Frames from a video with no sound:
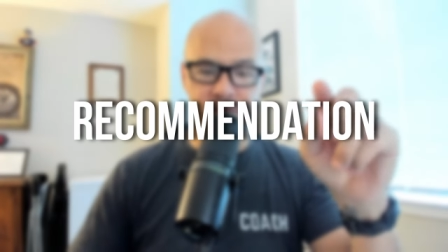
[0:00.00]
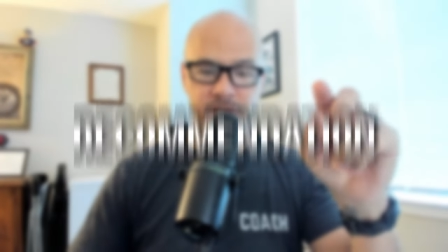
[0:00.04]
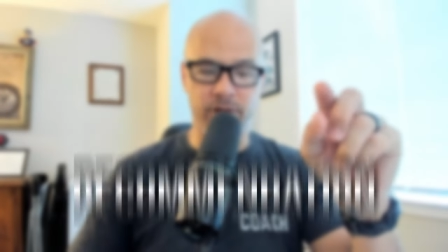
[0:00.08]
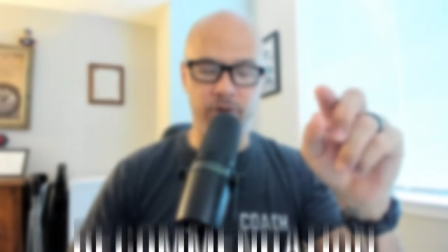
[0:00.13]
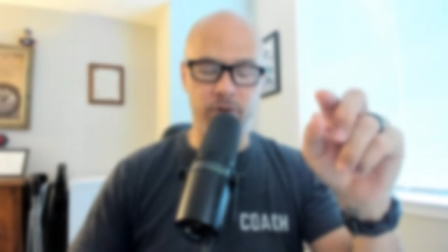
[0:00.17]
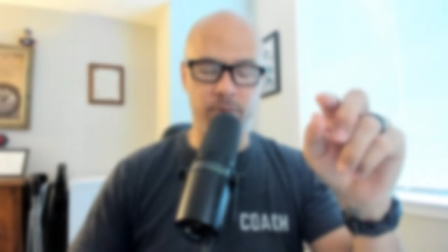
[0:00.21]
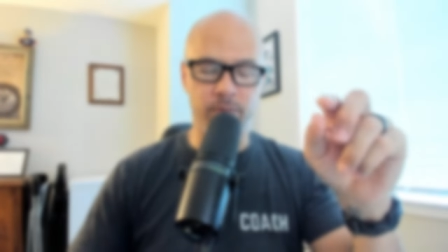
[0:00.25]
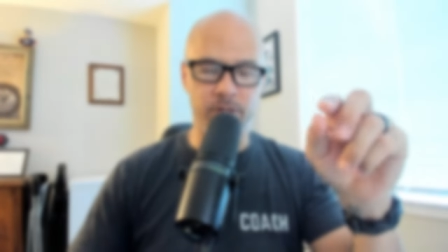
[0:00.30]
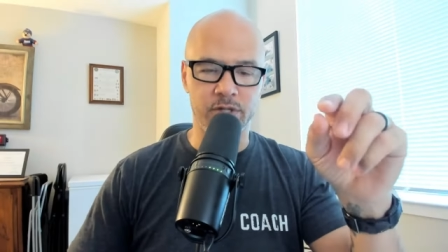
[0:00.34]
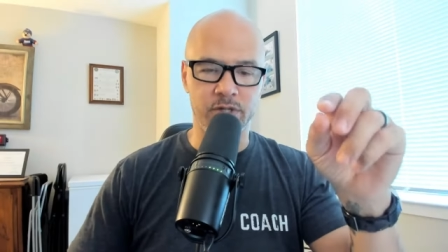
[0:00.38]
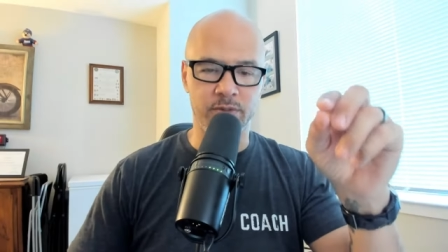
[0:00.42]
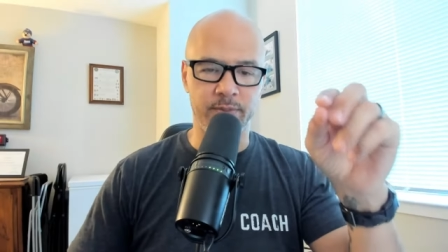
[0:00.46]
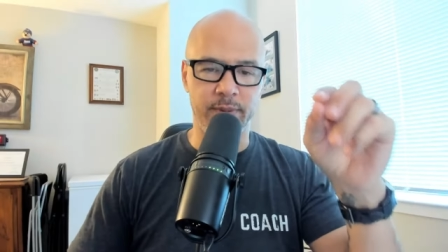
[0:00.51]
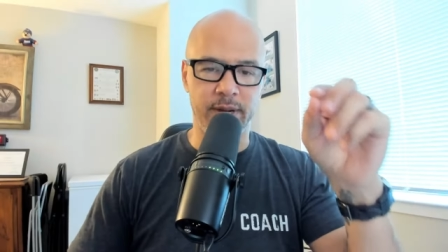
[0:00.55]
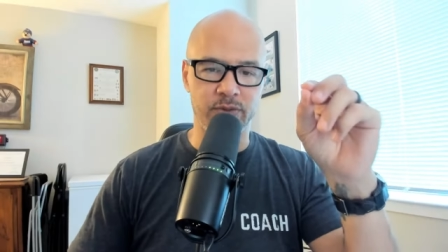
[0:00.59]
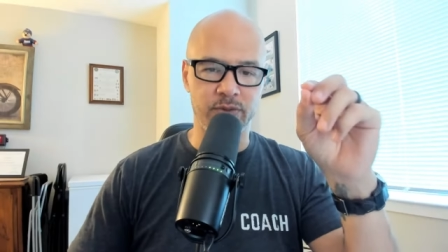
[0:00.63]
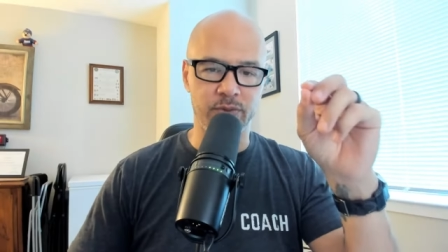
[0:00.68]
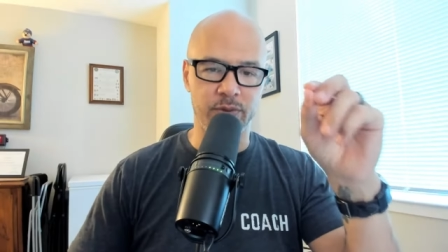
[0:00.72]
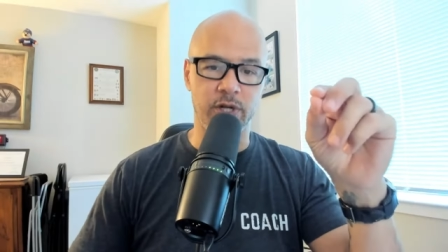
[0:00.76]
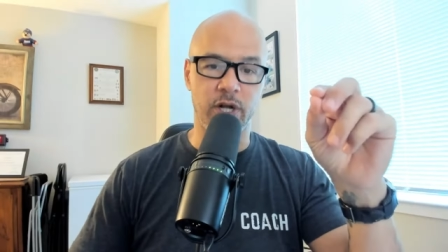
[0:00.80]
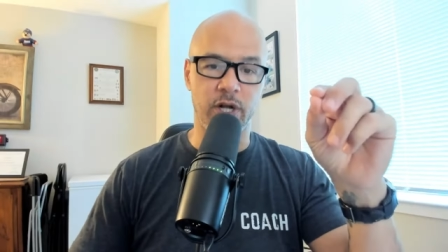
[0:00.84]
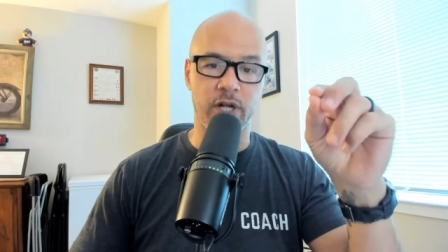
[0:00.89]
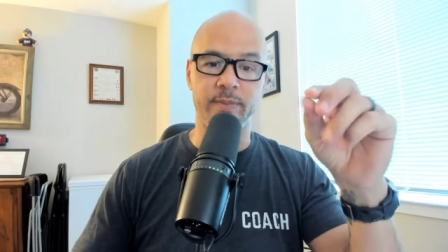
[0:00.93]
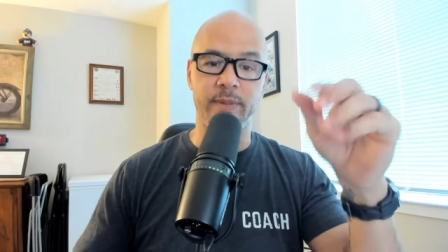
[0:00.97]
skeletal muscle mass.
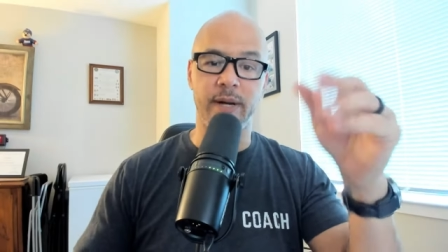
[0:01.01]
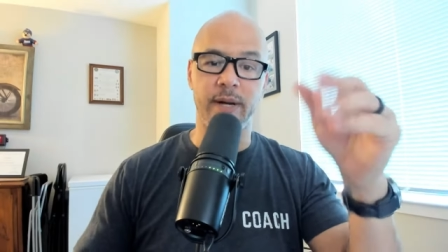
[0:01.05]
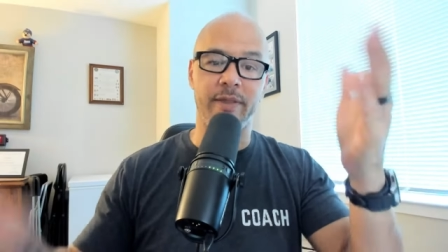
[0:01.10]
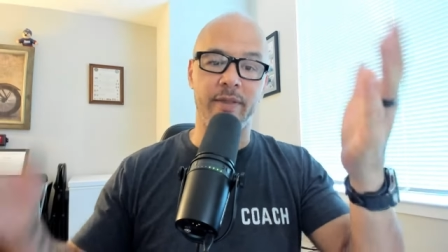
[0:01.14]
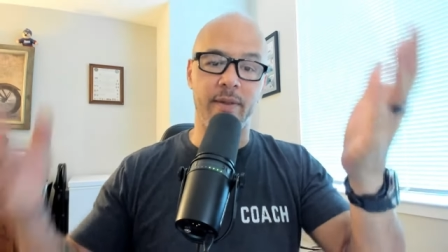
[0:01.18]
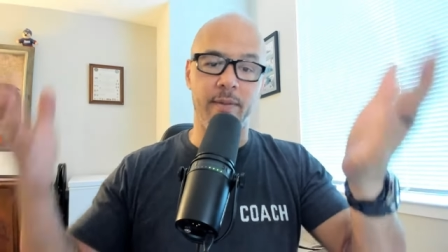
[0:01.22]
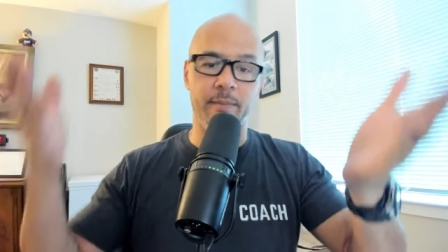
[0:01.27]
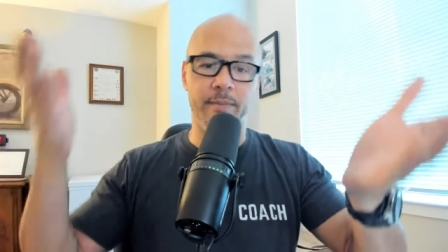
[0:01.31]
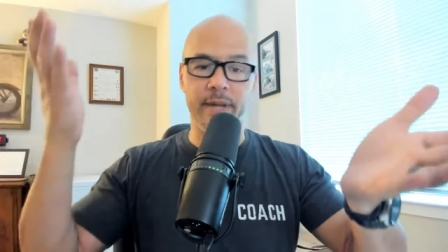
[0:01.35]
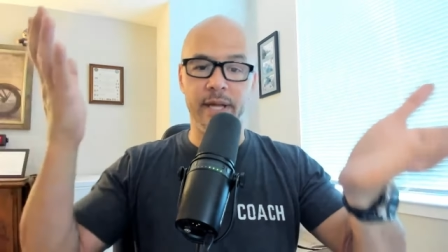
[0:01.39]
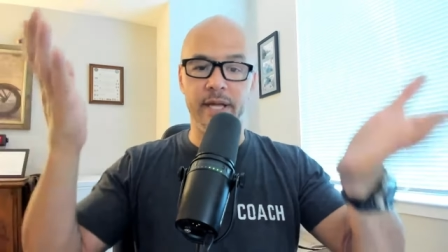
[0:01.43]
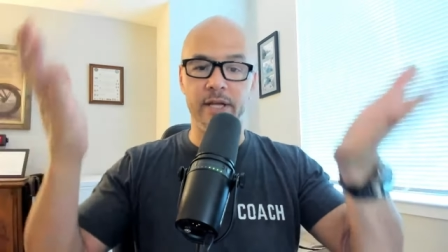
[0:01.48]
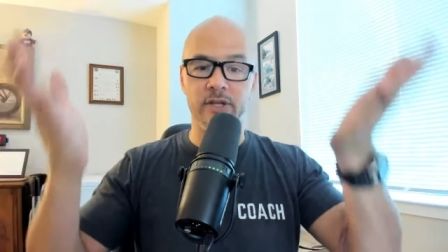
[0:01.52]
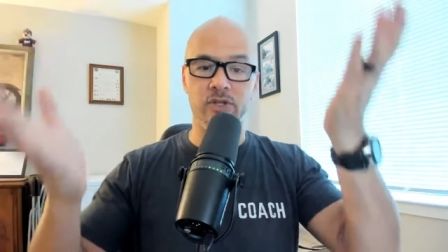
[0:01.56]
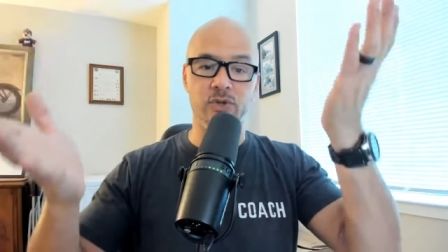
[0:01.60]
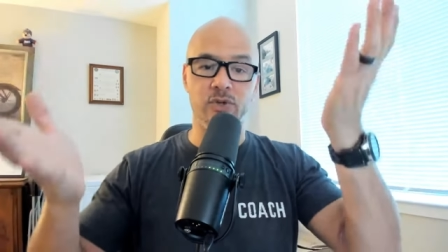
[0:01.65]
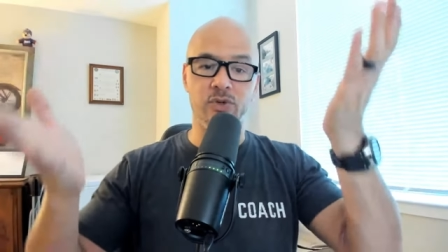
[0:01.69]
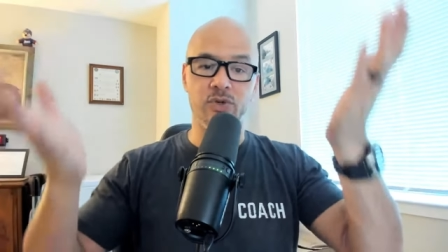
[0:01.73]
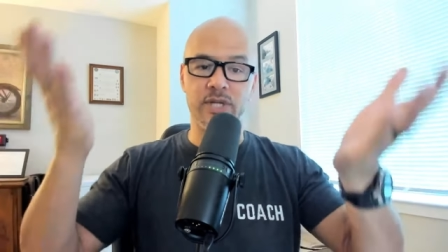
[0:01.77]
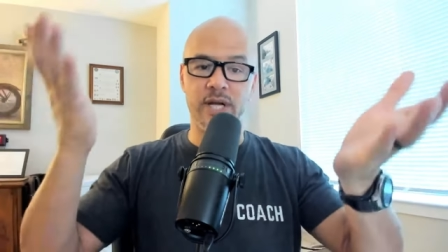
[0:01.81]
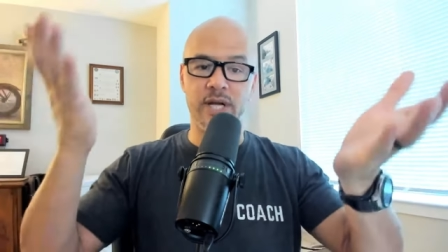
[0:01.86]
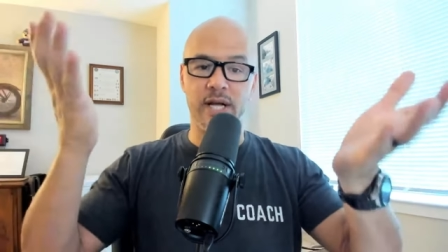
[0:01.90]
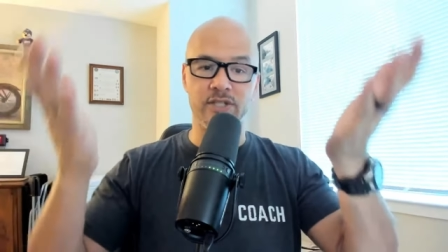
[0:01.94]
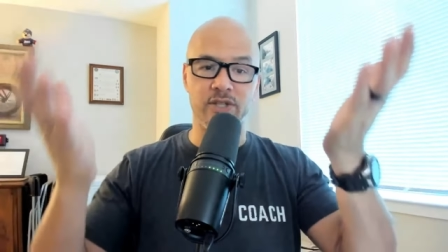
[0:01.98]
We talked about them being 2
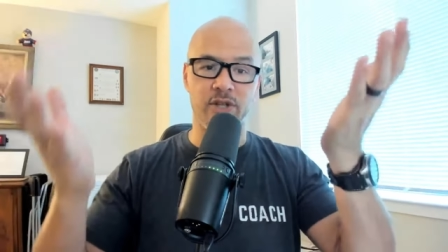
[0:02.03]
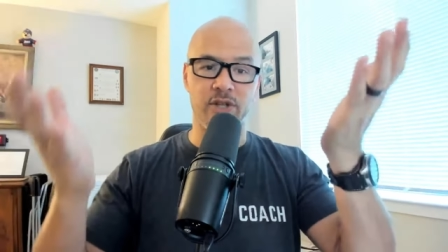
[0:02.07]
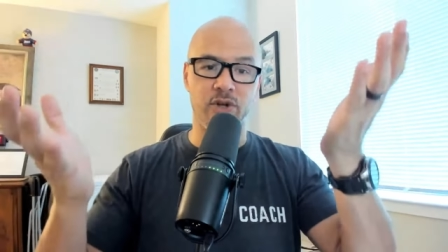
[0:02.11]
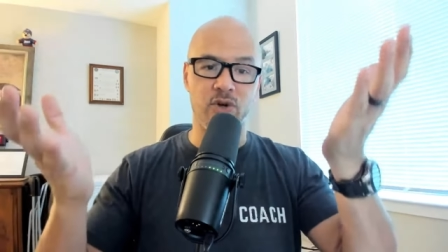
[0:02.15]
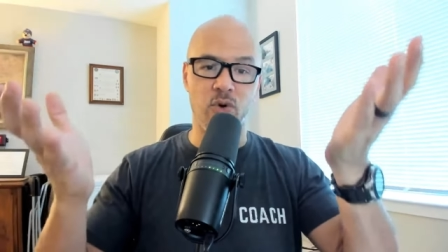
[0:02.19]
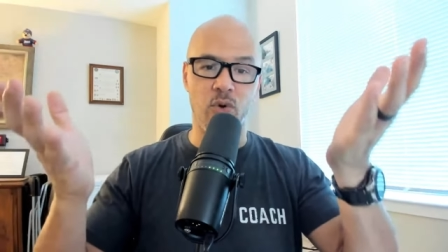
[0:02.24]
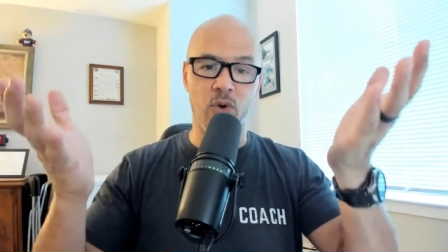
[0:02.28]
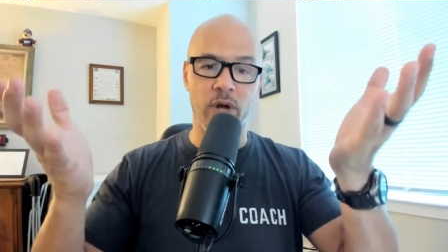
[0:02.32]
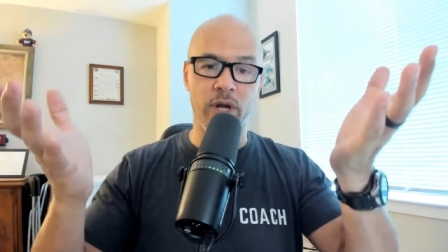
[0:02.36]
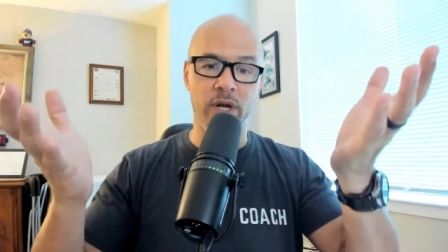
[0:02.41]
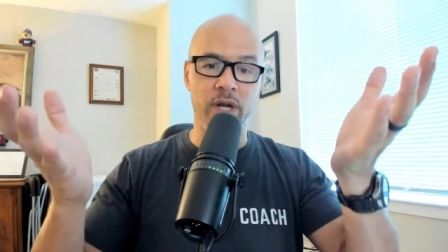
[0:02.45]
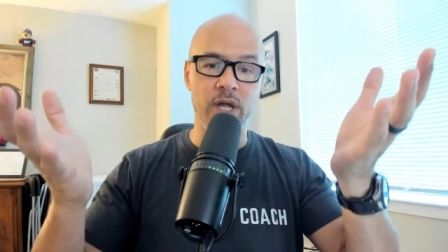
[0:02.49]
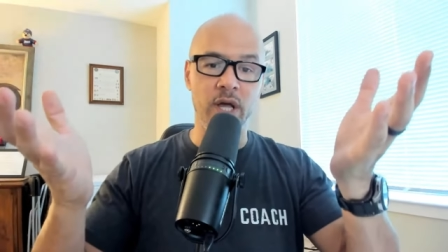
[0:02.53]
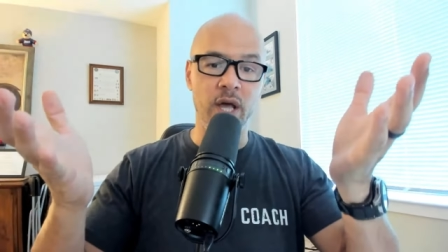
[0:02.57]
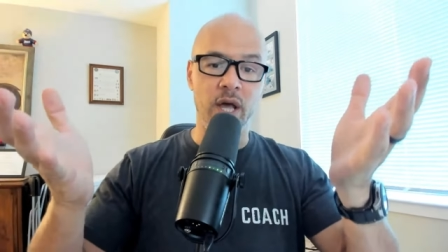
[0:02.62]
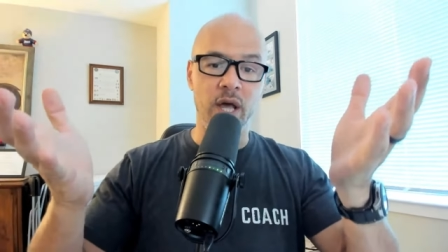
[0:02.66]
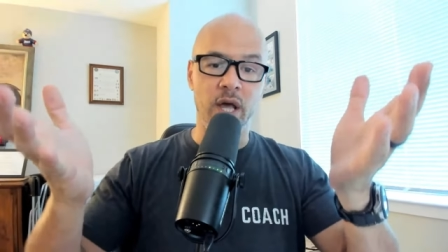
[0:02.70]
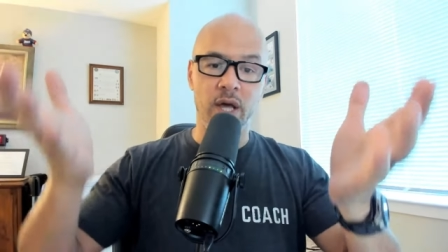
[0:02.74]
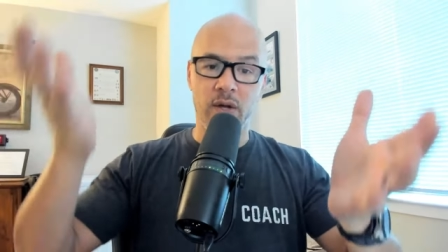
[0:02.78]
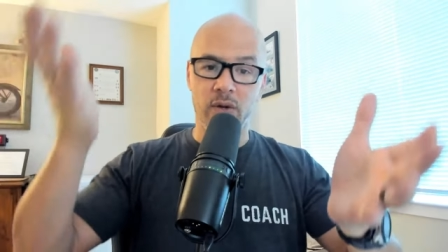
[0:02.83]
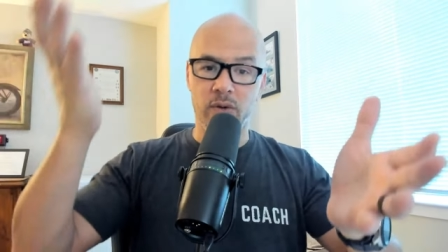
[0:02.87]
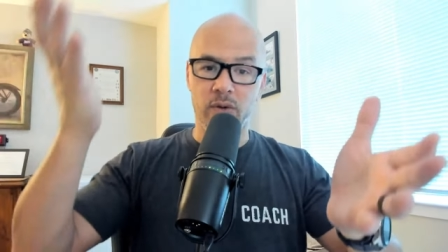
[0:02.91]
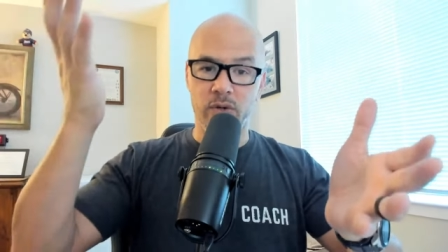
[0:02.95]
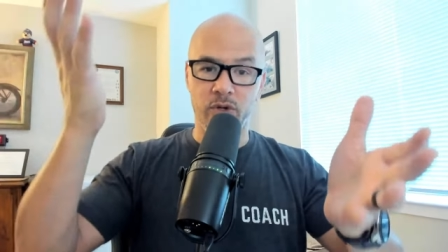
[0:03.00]
sides of the coin.
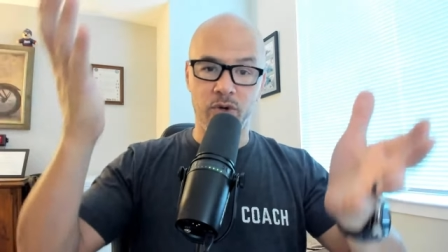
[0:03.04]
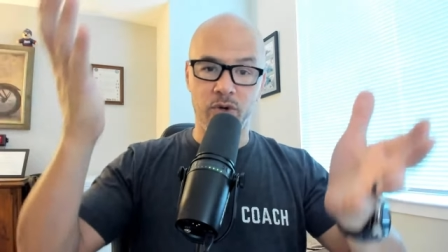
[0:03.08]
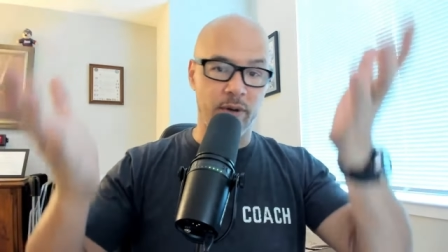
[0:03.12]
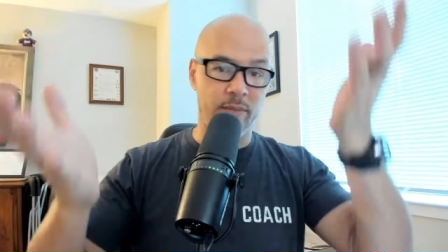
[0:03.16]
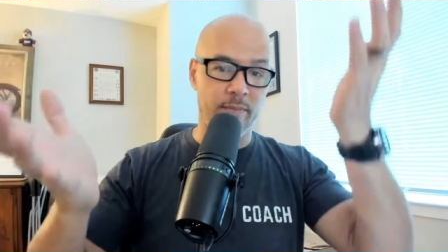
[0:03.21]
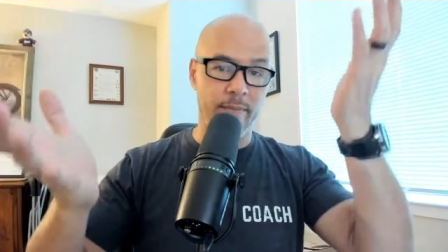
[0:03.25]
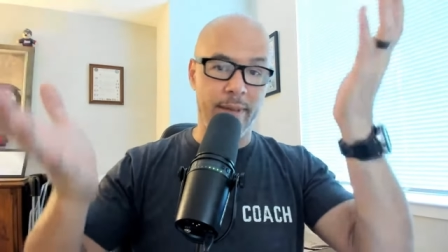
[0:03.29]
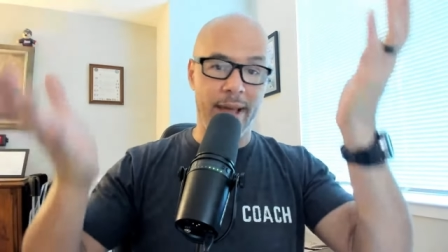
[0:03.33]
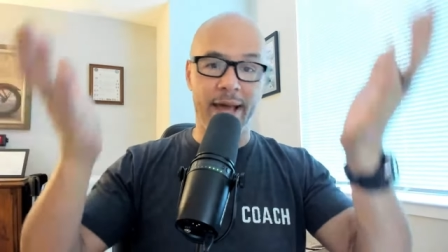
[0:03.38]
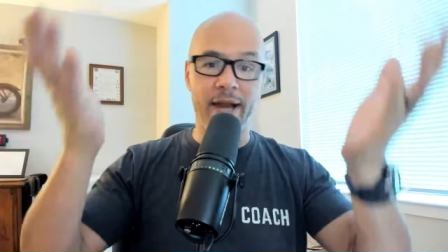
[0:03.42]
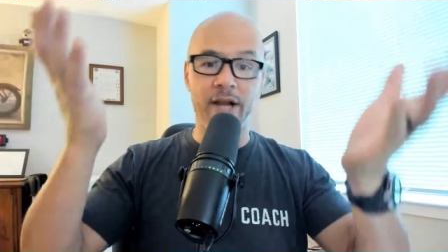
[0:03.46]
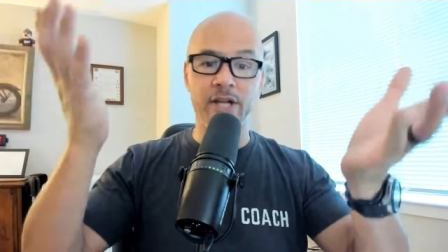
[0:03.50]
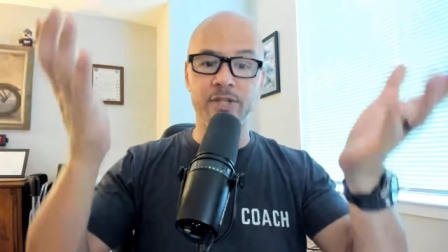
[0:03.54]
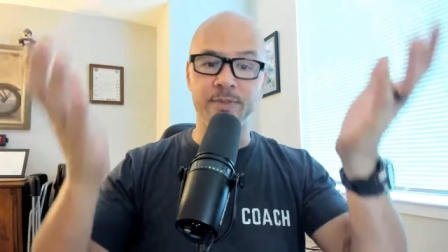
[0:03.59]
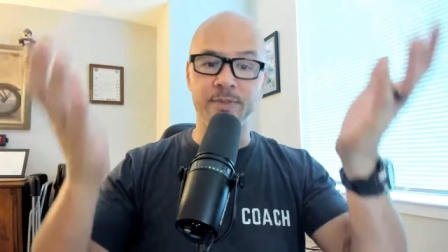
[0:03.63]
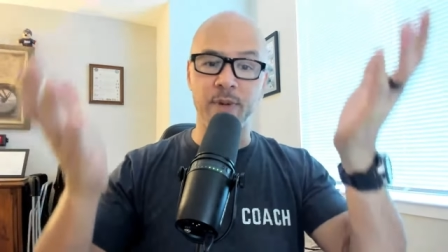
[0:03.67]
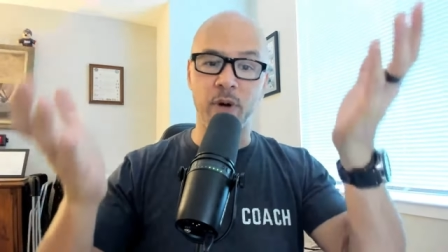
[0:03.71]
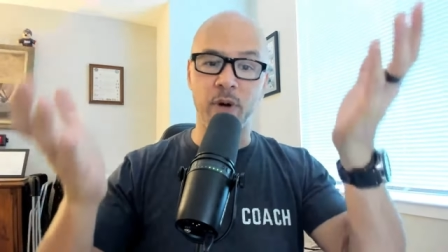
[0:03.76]
You can manage